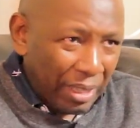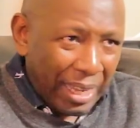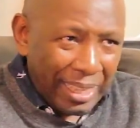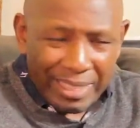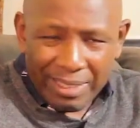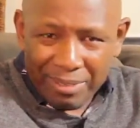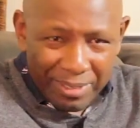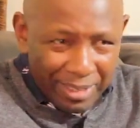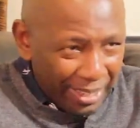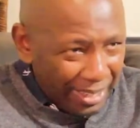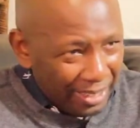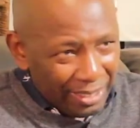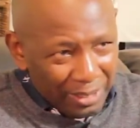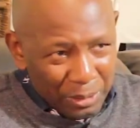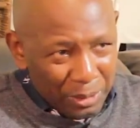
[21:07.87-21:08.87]
As a very
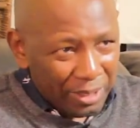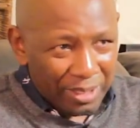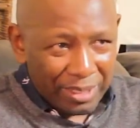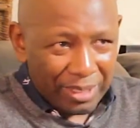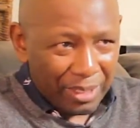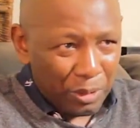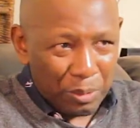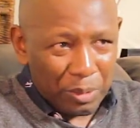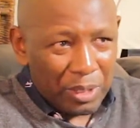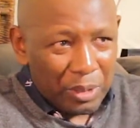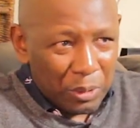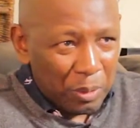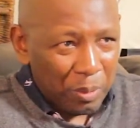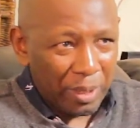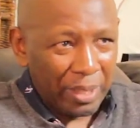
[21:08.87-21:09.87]
new Christian, nobody
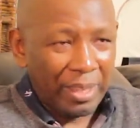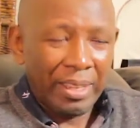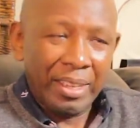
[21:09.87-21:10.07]
told me,